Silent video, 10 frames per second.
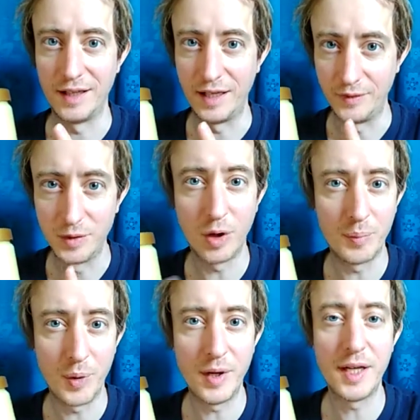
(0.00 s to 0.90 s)
If you don't
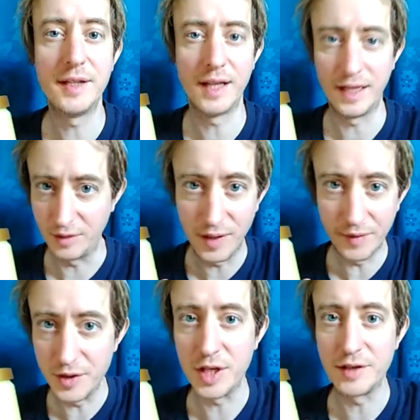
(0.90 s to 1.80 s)
burn it and you got
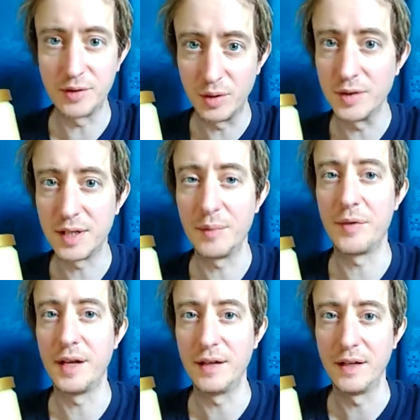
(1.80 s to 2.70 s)
the chance to cook
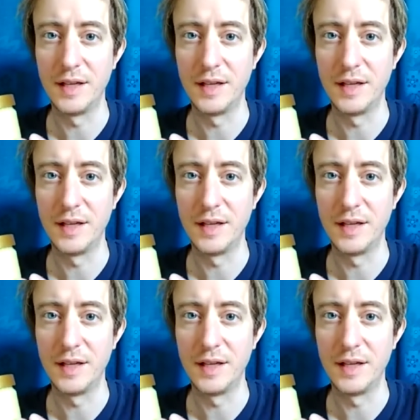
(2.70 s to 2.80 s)
something,